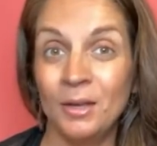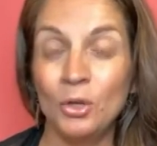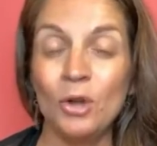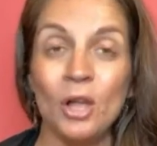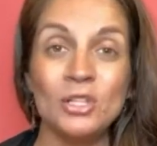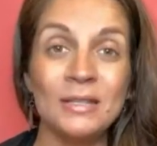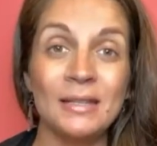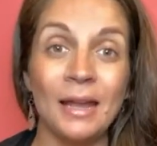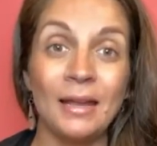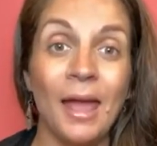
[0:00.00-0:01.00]
You're not just
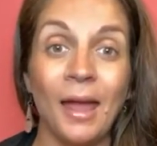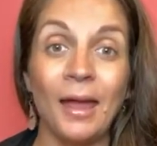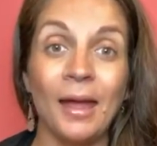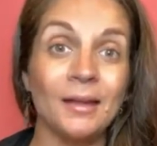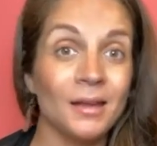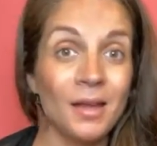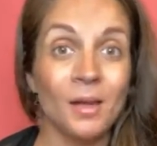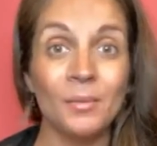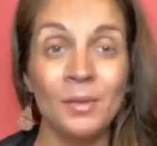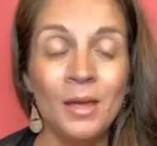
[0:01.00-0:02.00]
saying, hey, I can
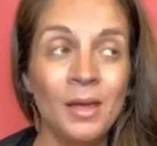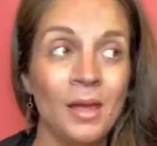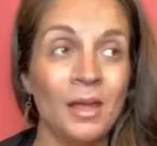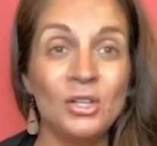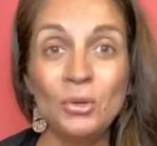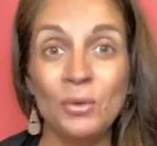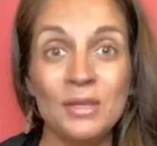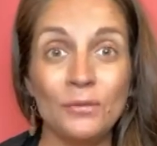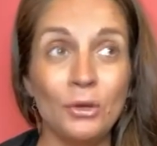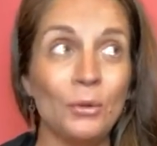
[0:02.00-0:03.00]
come and do
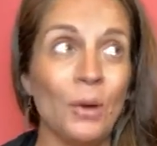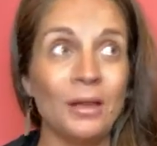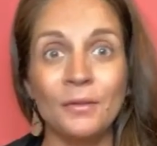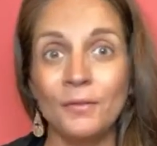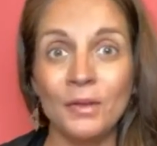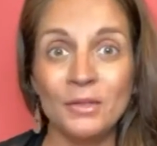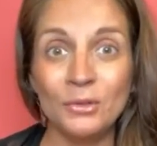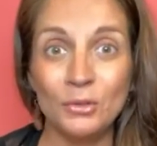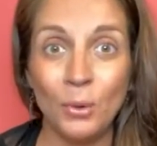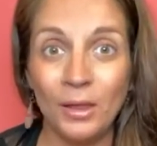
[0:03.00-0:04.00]
this for you. I can fix
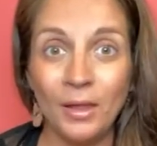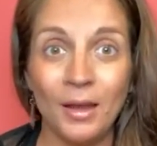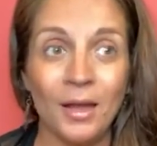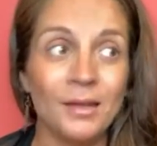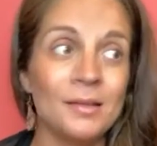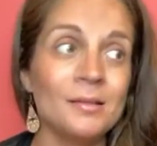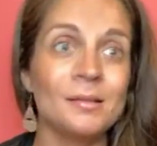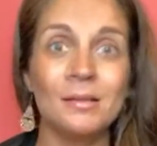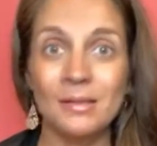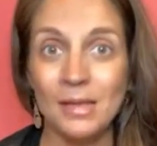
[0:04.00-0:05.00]
your toilet. I
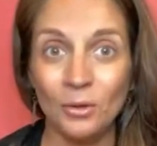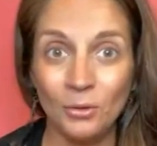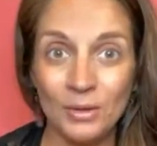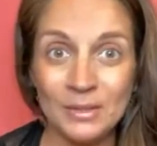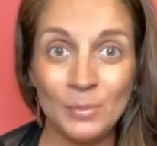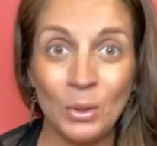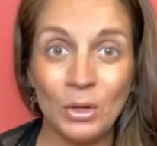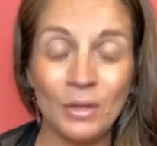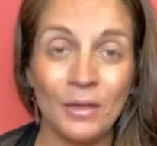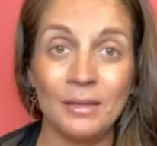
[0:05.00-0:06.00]
can sell you this
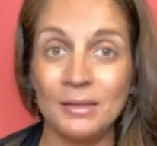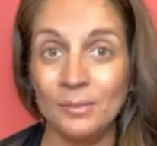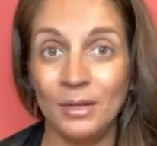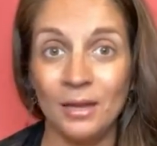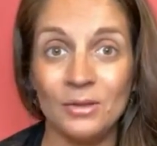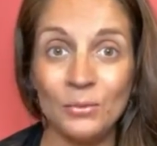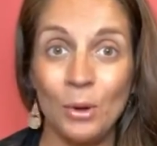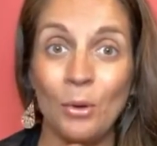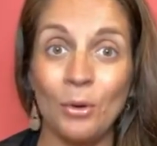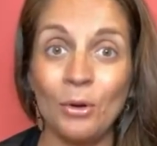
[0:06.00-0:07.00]
book that somebody else
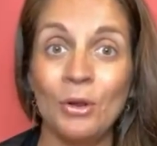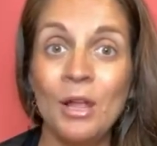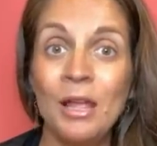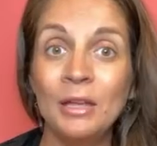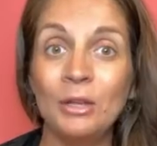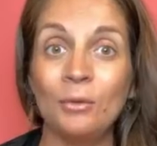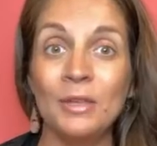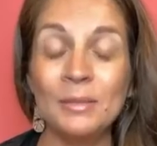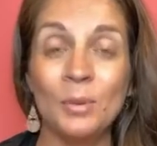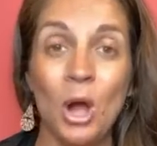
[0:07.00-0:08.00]
wrote, or,
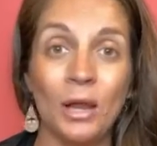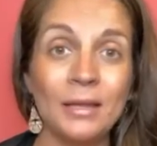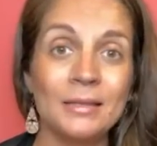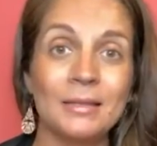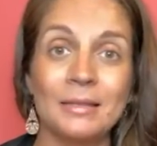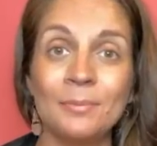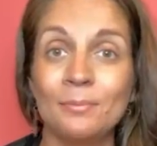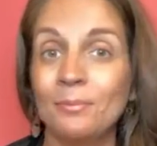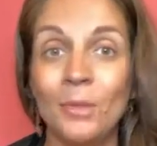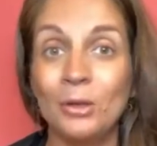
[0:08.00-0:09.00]
these products, this
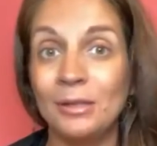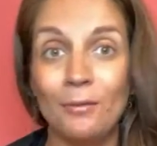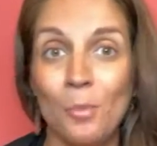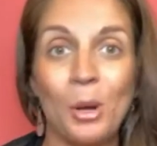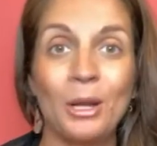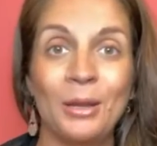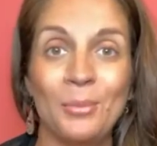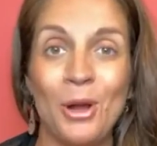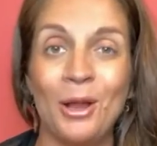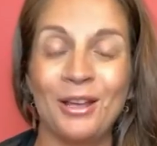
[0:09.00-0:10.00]
multi-level marketing
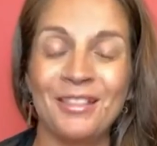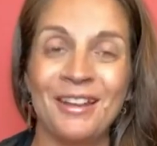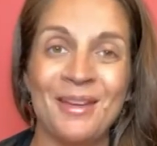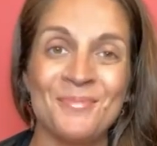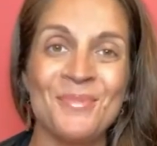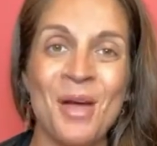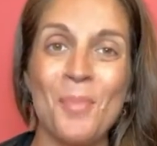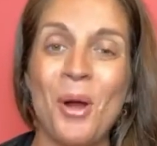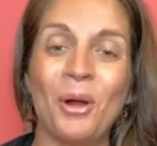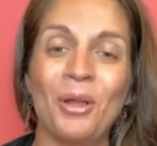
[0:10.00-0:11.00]
product that I'm
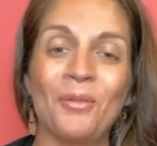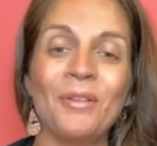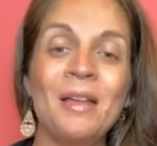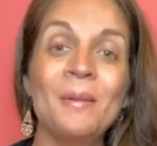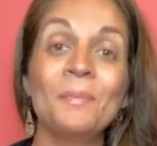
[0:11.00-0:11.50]
a part of.